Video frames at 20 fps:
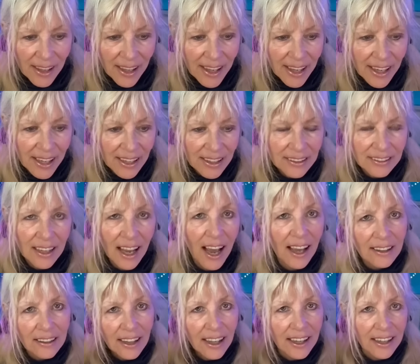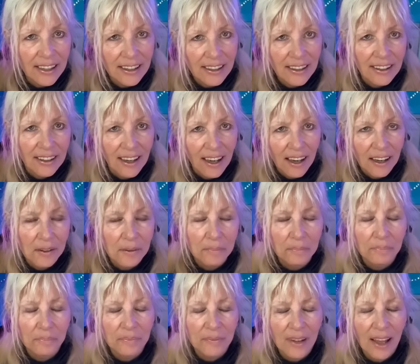and I let
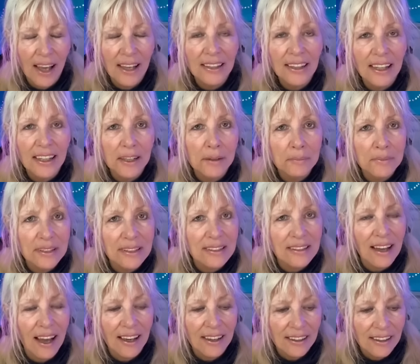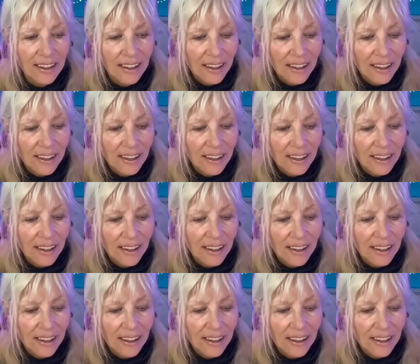um, I let him decide.